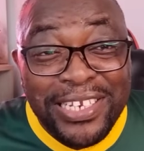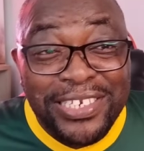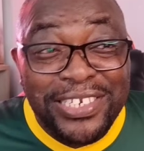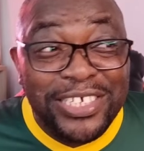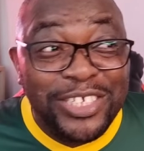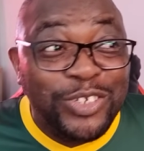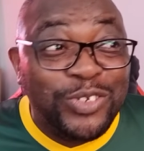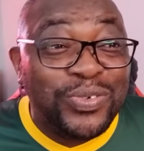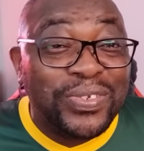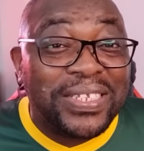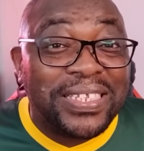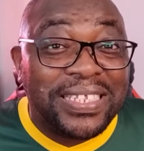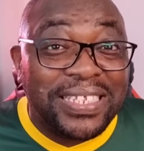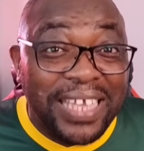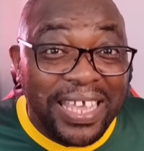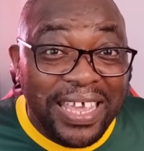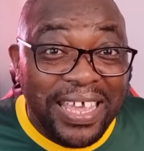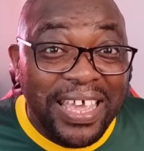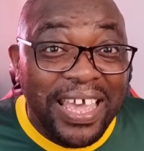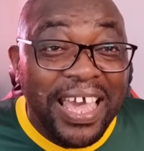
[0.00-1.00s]
Did you
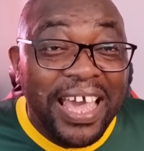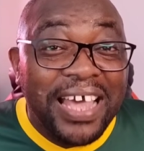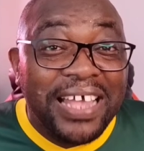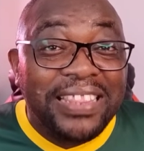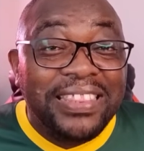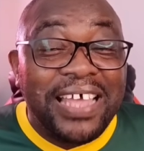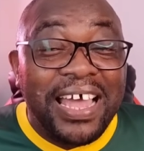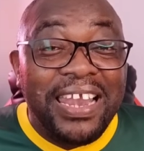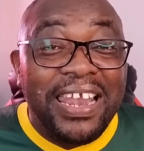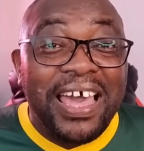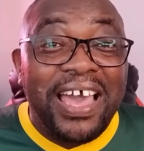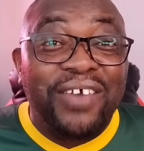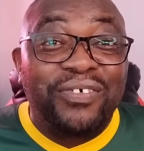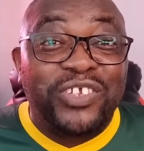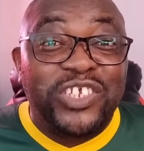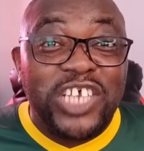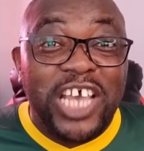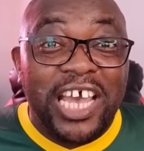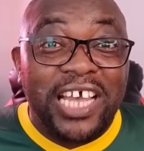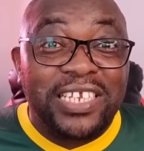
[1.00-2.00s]
see the
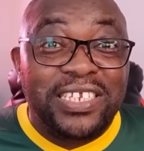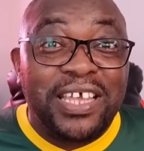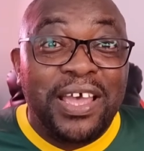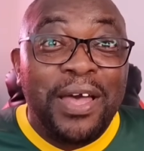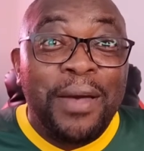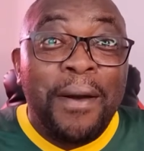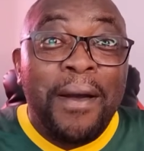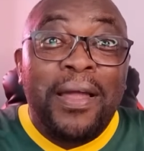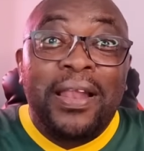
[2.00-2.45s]
live chat?